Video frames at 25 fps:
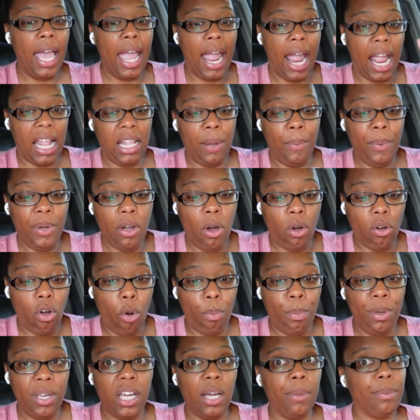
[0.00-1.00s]
And then we're gonna go
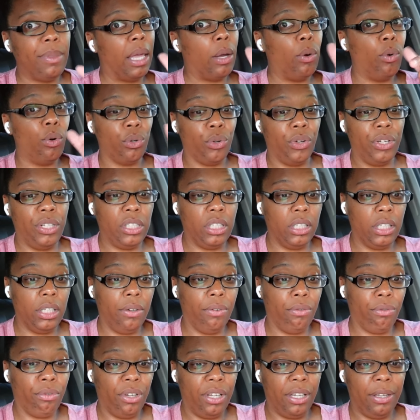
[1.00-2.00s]
pick up that order and
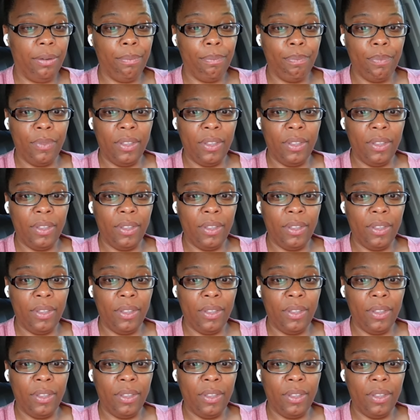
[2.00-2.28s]
deliver it.